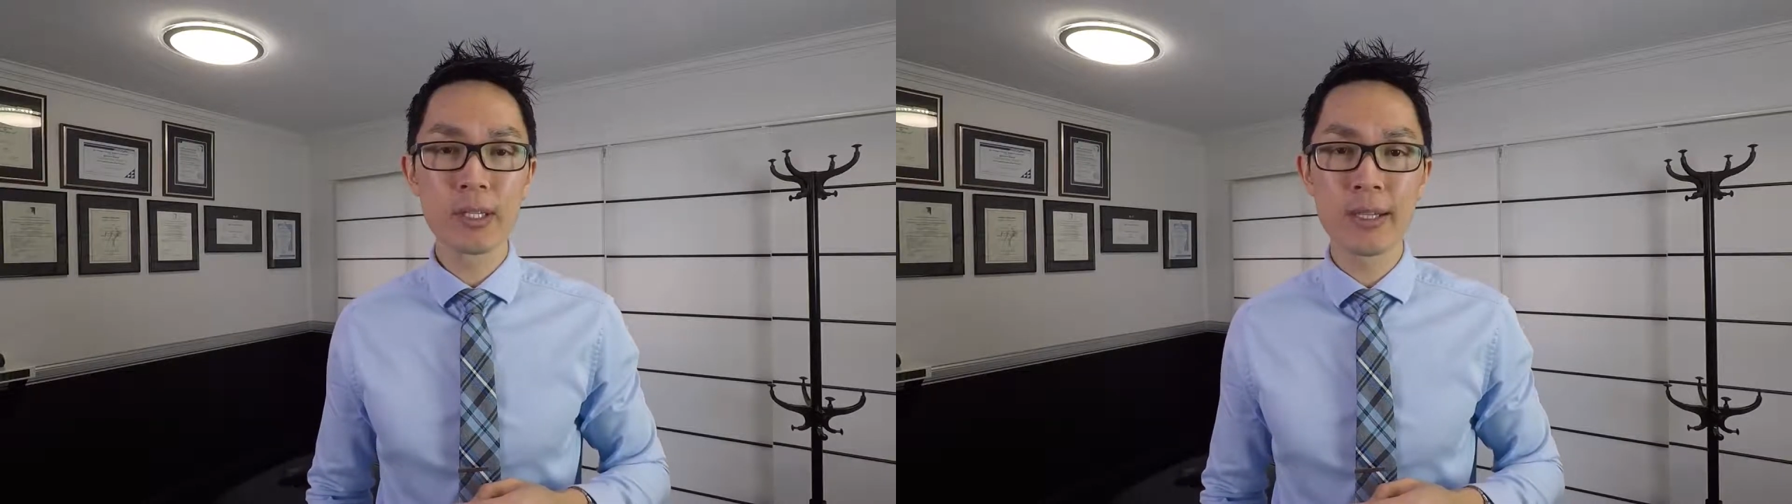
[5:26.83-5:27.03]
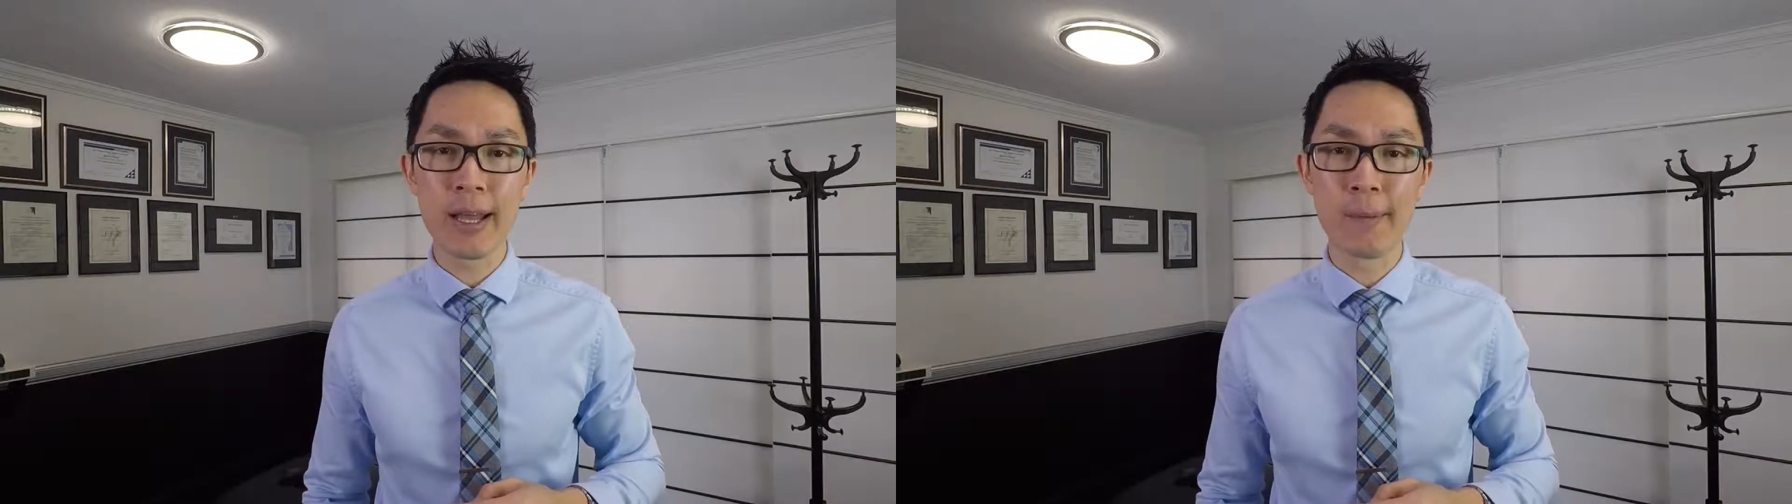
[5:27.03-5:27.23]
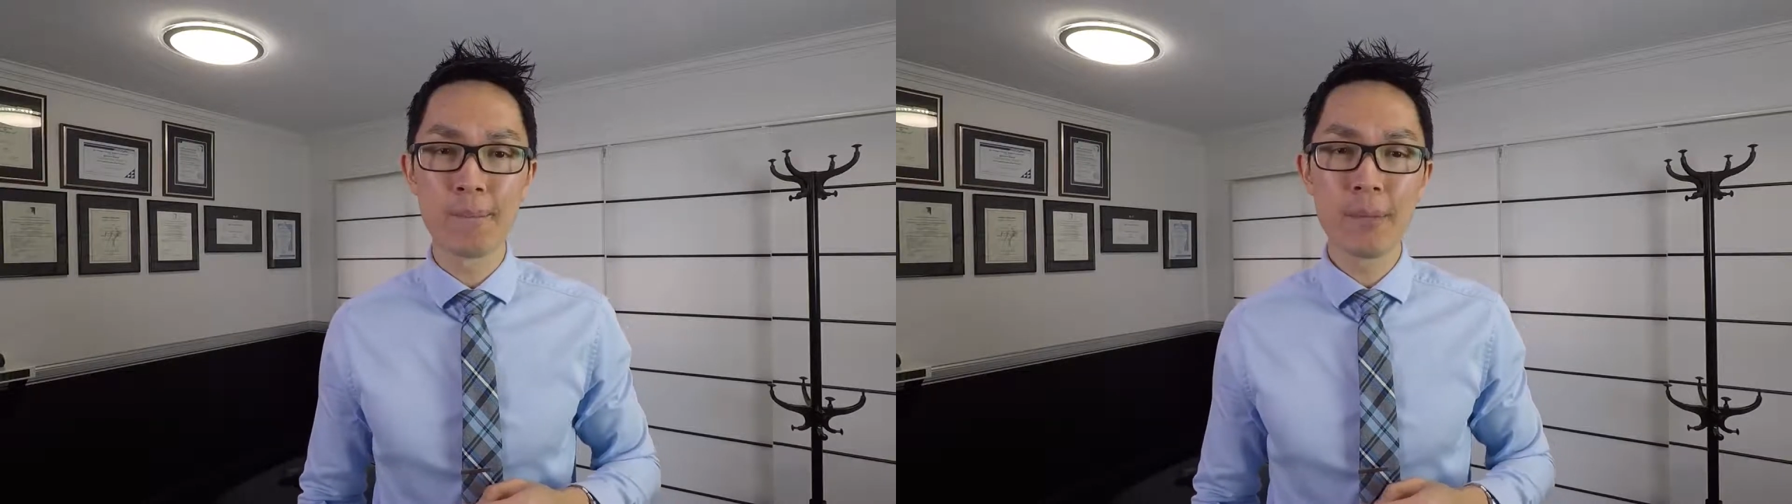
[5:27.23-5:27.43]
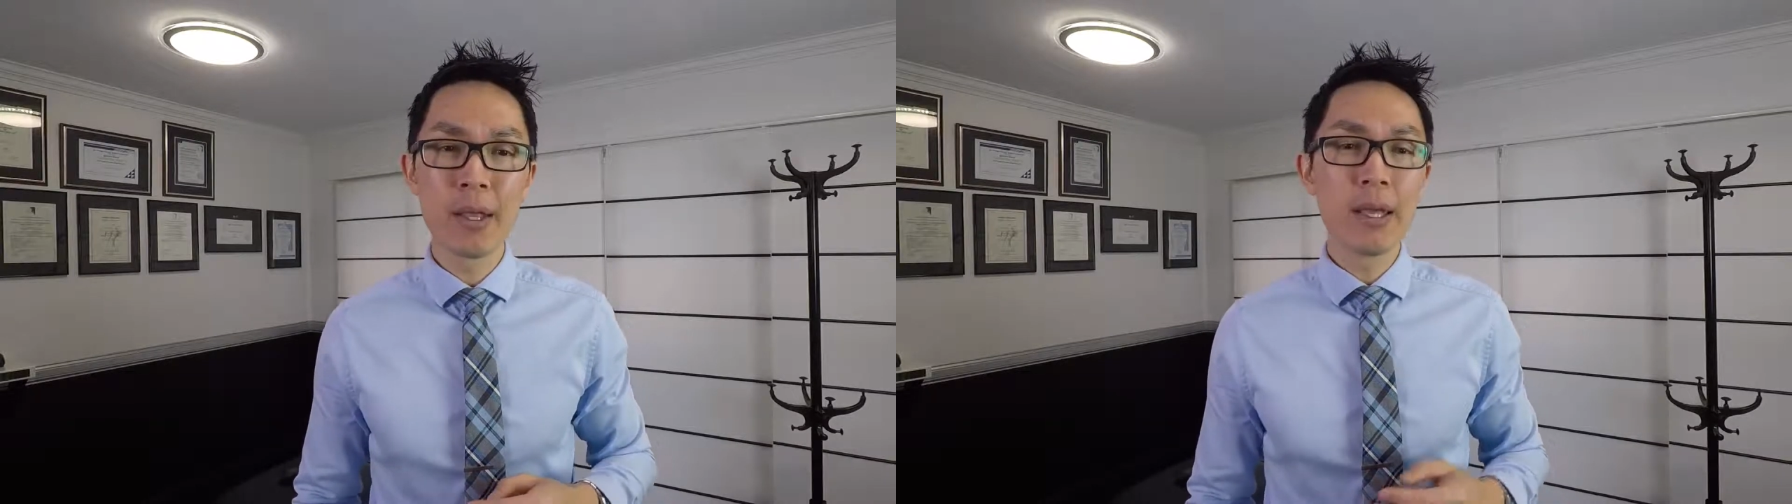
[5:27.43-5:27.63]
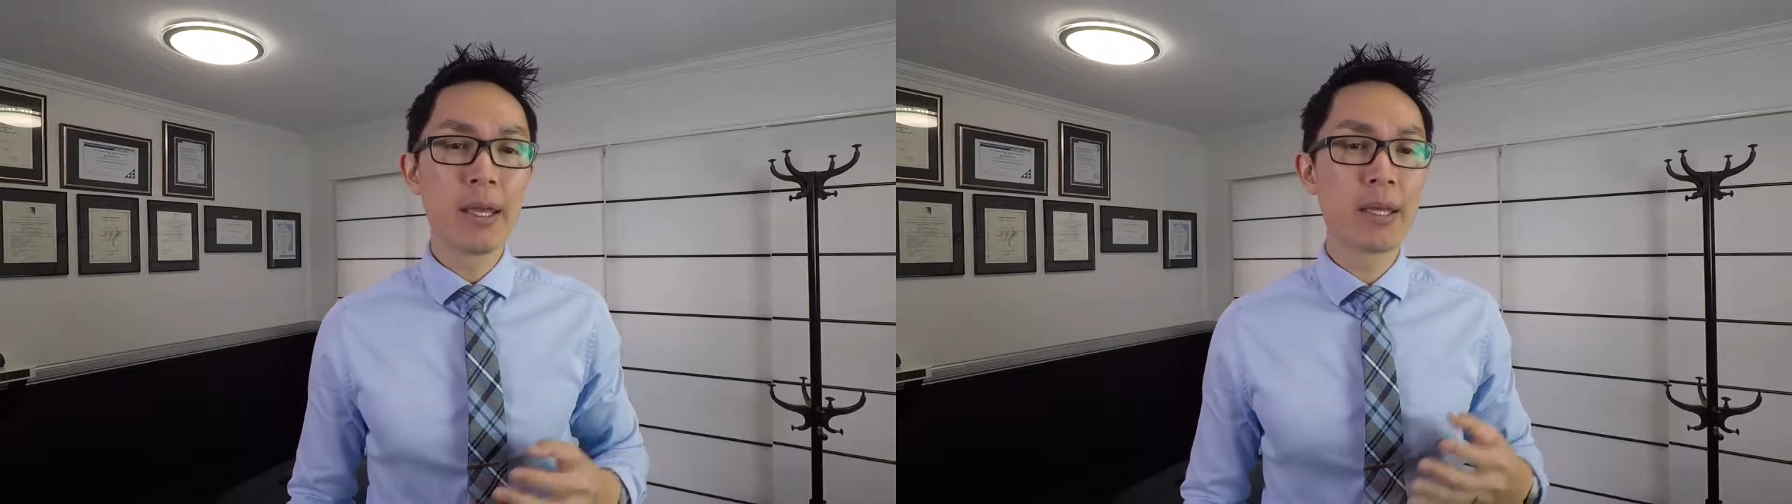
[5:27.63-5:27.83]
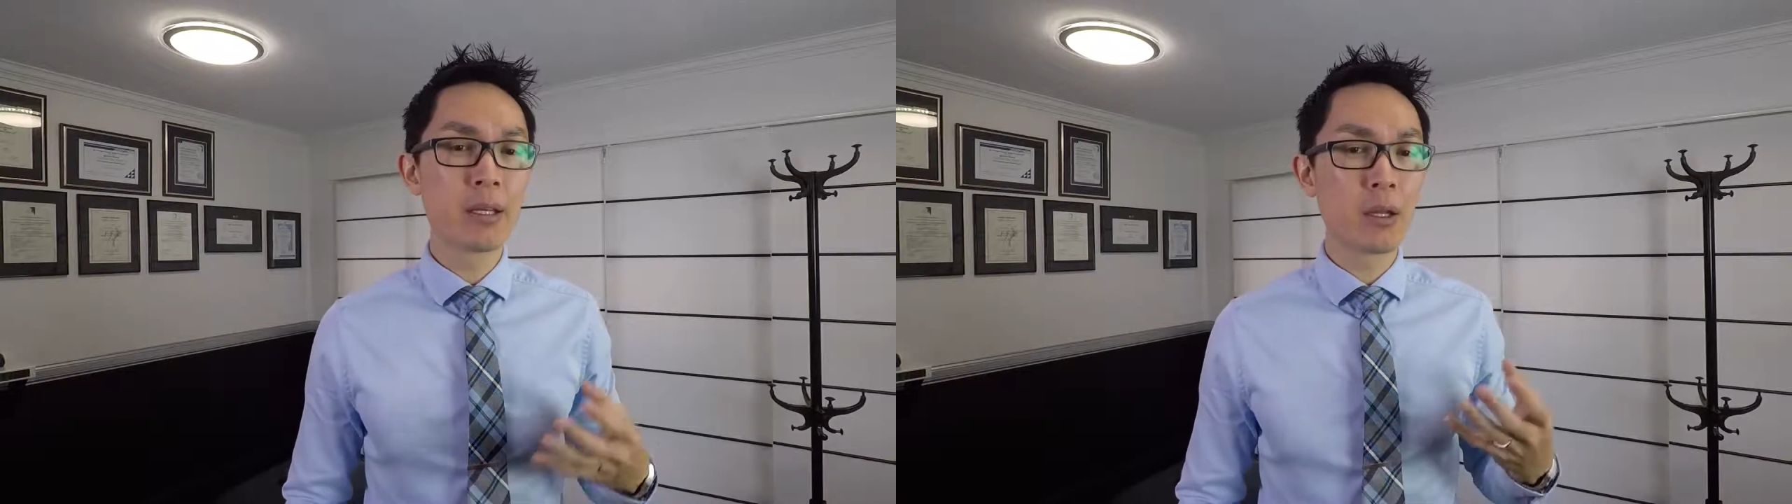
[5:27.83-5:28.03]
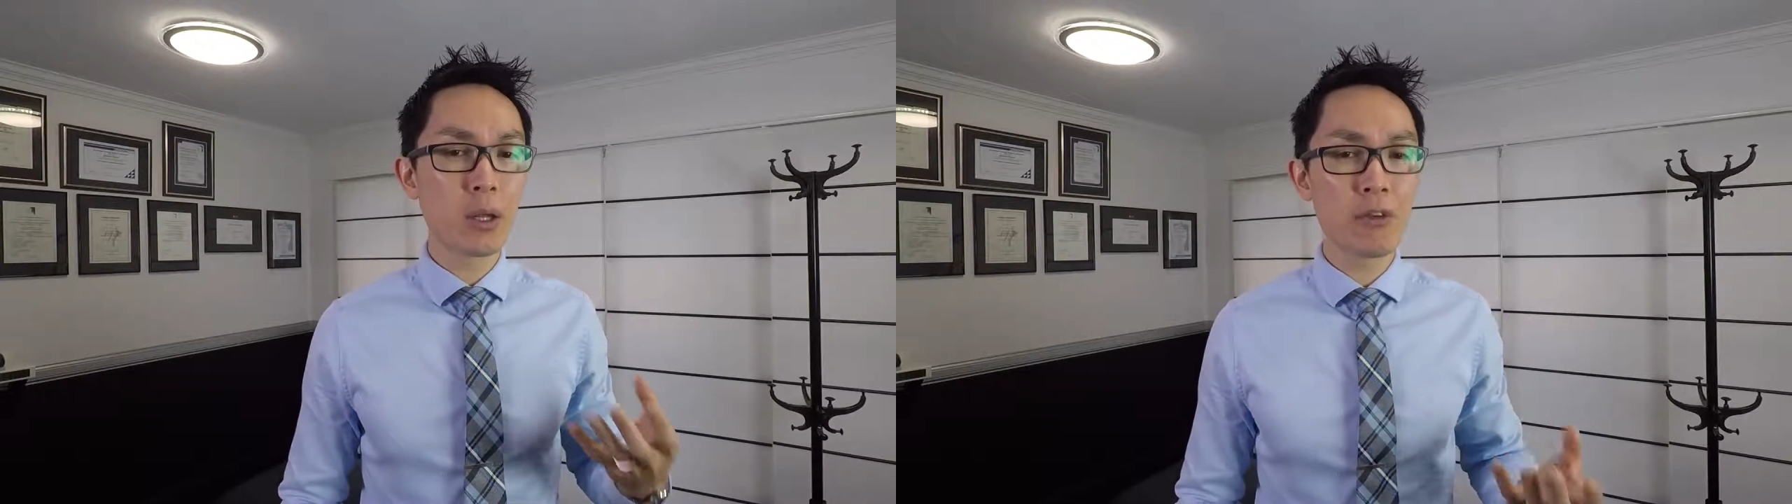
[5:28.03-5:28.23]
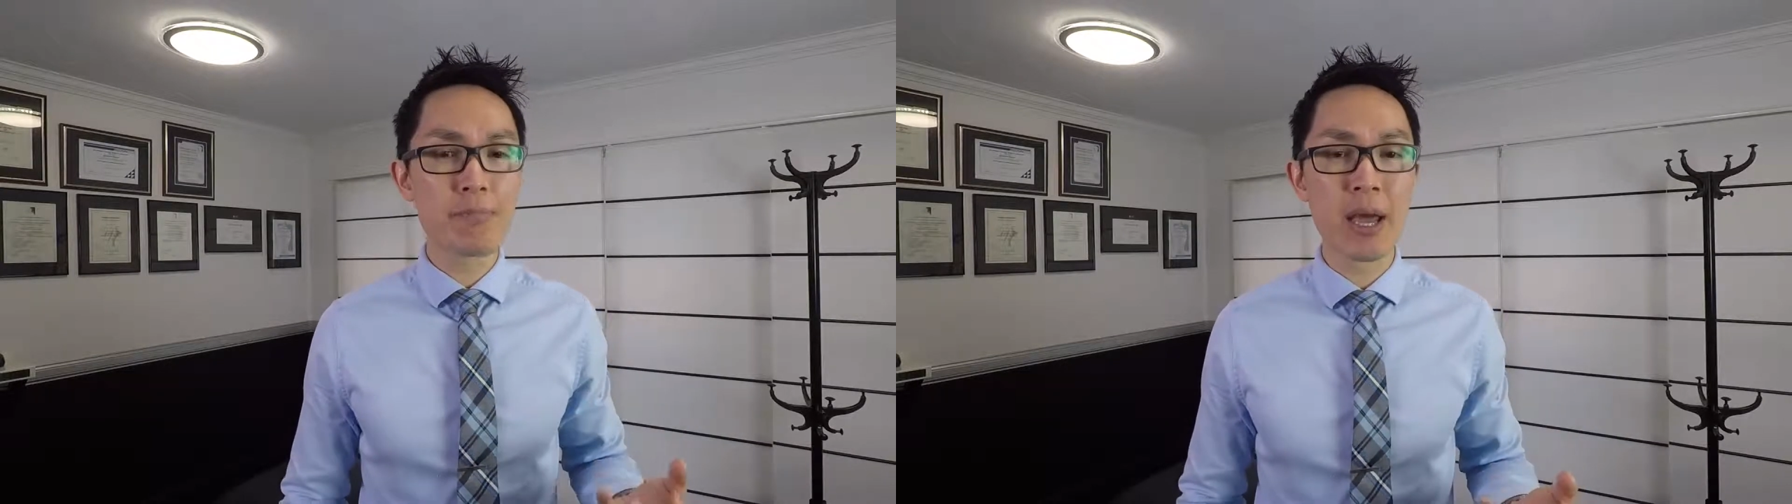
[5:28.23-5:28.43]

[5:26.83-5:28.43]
Now, in a lot of